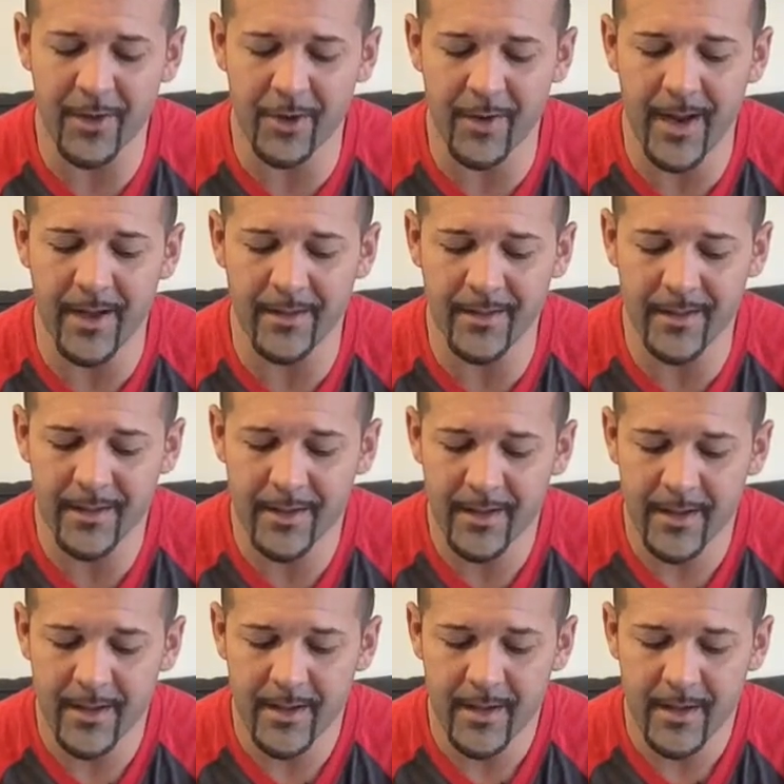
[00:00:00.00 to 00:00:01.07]
the ground.
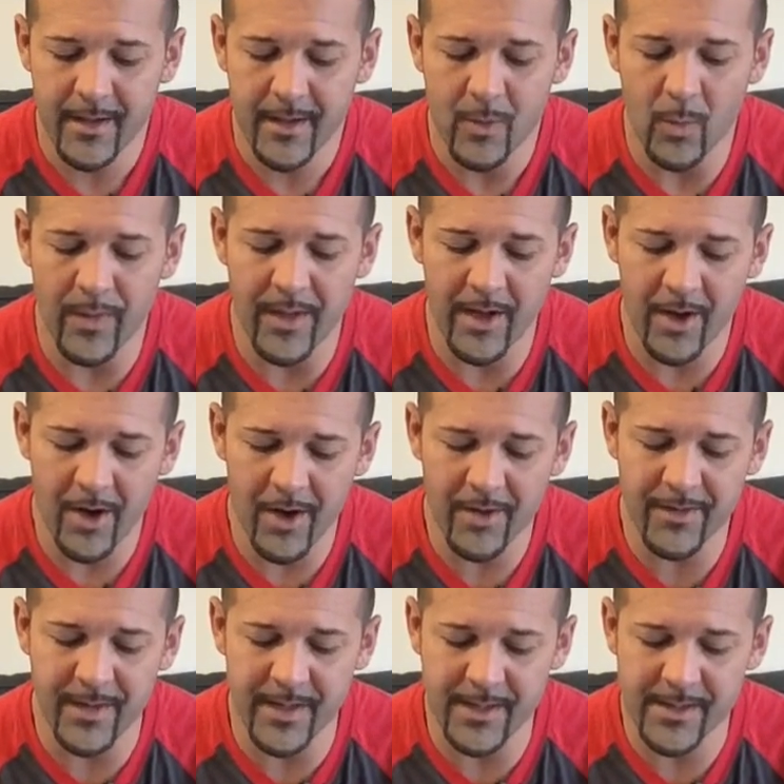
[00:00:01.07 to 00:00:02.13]
When they
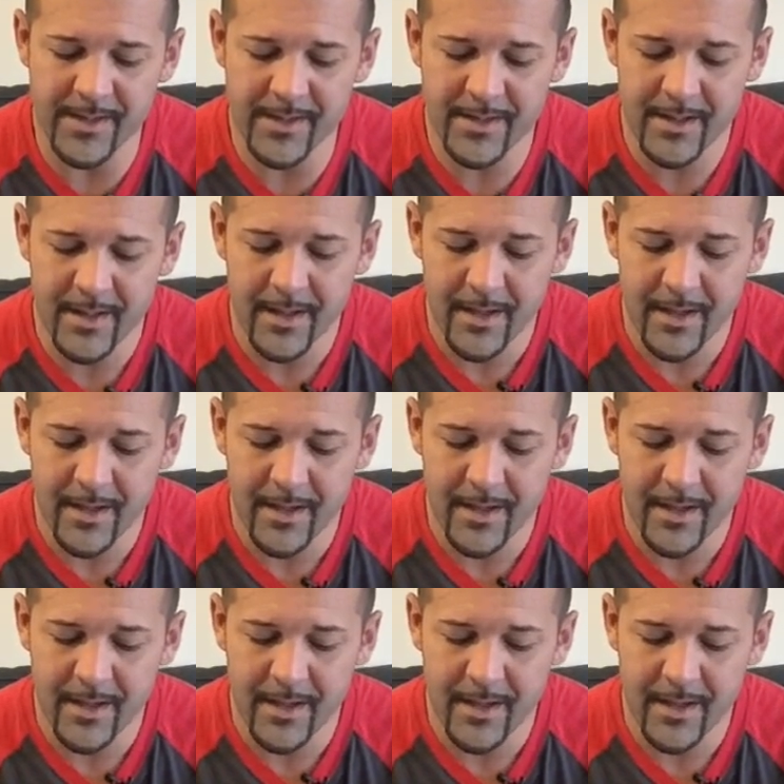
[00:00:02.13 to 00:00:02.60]
heard this,